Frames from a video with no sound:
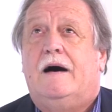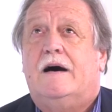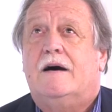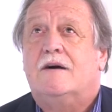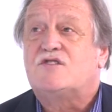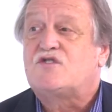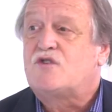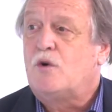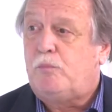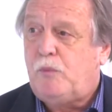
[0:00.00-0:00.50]

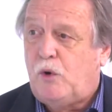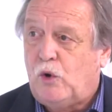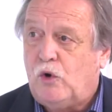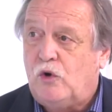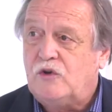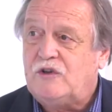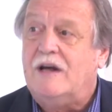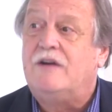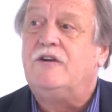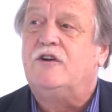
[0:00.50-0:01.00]

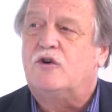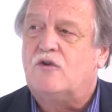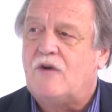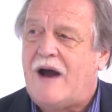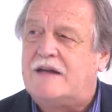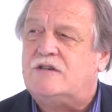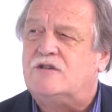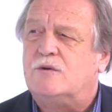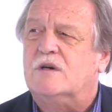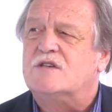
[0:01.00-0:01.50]
support
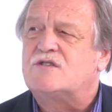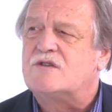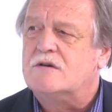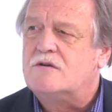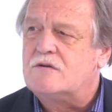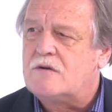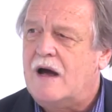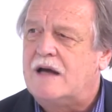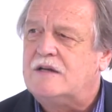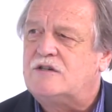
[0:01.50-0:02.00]
undergraduates
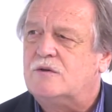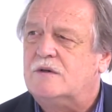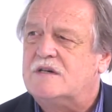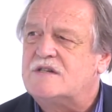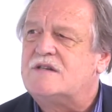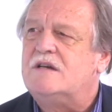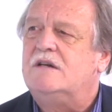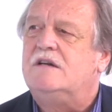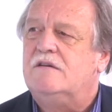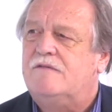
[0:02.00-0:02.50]
and
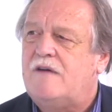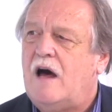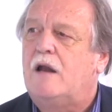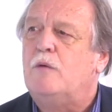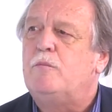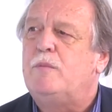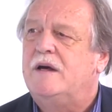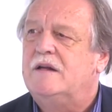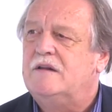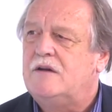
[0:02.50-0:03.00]
graduates in
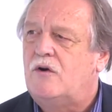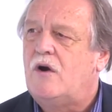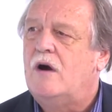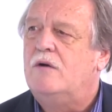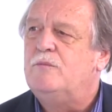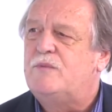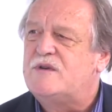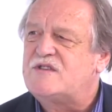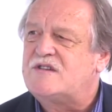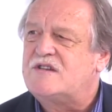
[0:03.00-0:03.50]
developing their
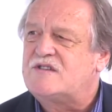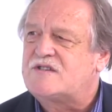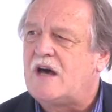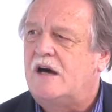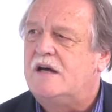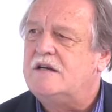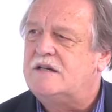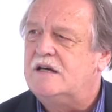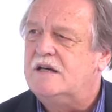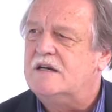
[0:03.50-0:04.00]
own business
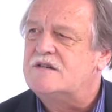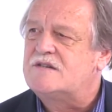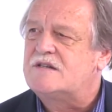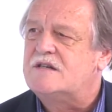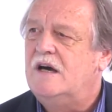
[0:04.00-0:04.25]
ideas